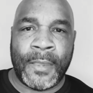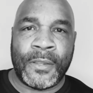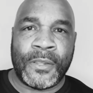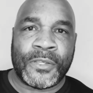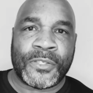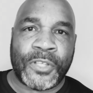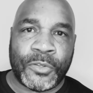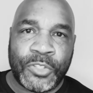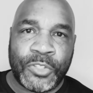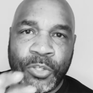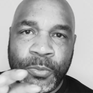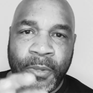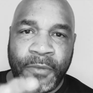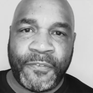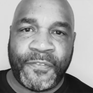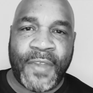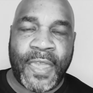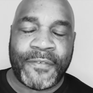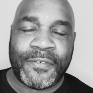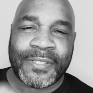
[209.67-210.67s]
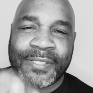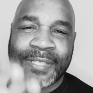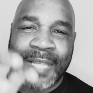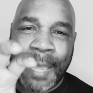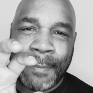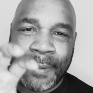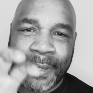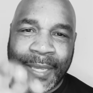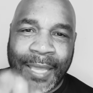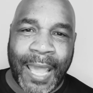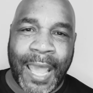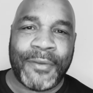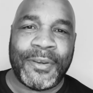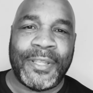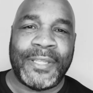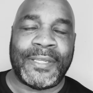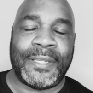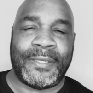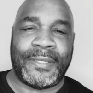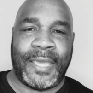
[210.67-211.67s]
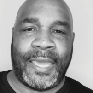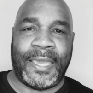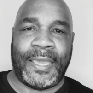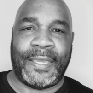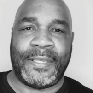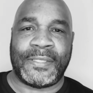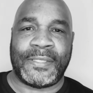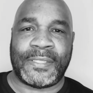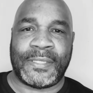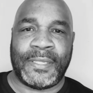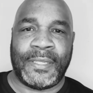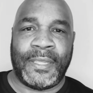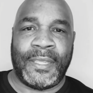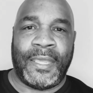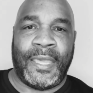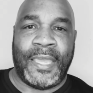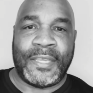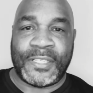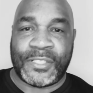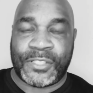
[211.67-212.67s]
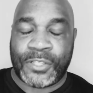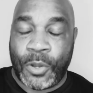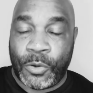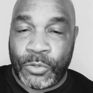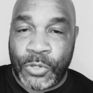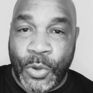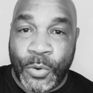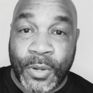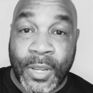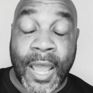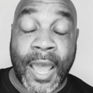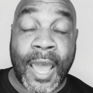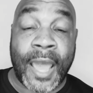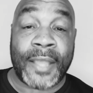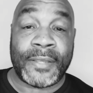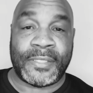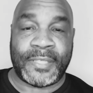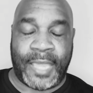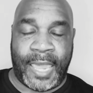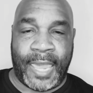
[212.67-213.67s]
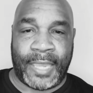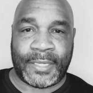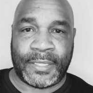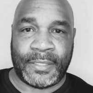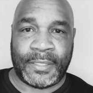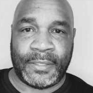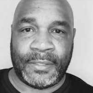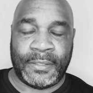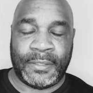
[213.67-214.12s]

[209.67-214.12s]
So do me a favor and stop counting the days and just go no contact